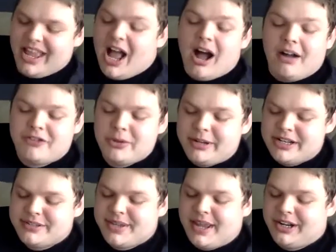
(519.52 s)
A few
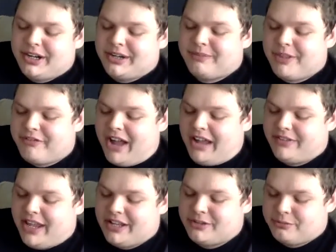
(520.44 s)
minutes later, the five
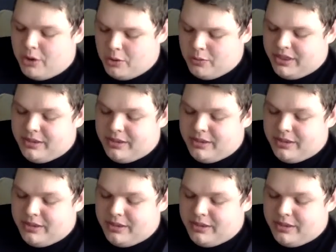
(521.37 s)
kids rode the